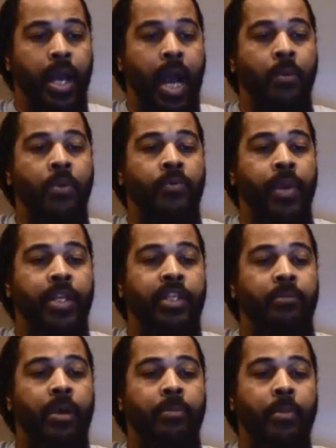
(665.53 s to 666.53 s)
I will raise
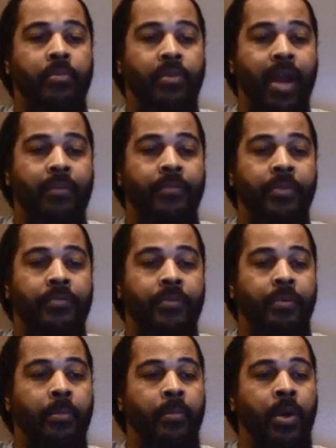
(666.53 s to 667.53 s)
them up a prophet
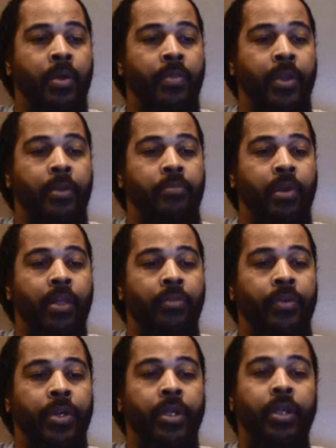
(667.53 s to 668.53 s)
from among their
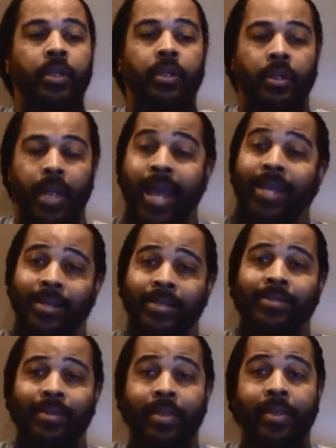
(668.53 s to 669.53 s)
brethren, like
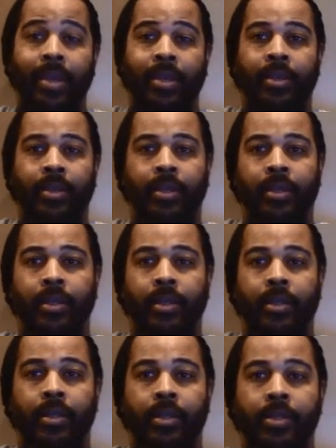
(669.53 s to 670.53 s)
unto thee.
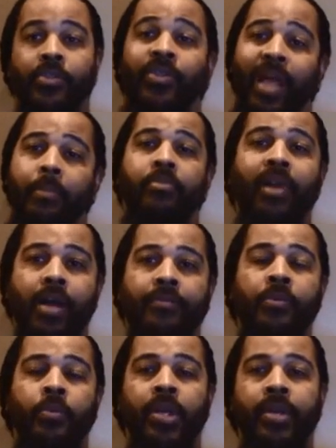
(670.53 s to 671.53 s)
So that
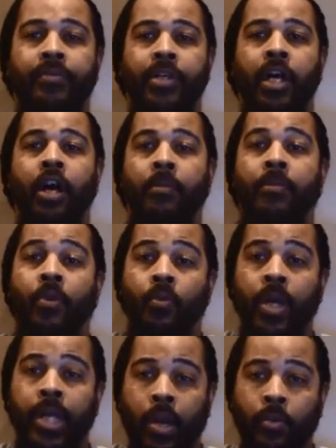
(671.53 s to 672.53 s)
prophet would have come, the
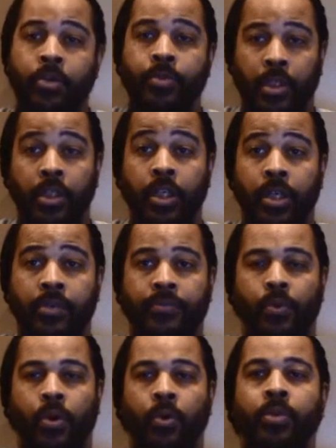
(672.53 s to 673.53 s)
one that we were looking
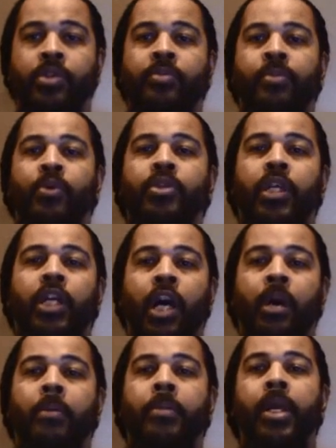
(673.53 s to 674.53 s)
for, was supposed to
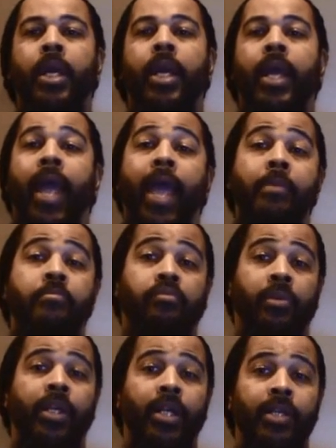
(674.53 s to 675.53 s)
come and
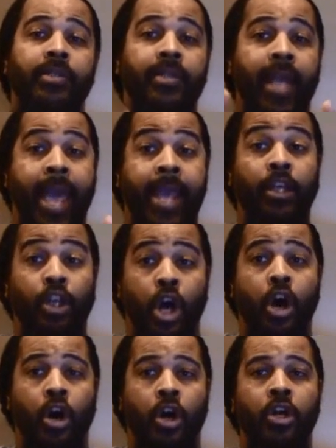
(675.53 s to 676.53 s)
bring us a
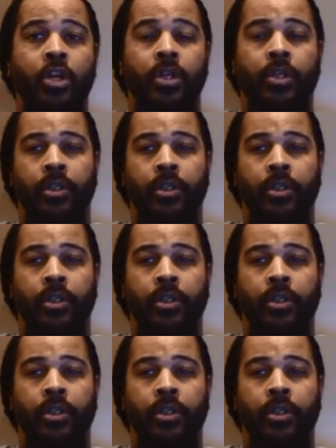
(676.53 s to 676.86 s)
law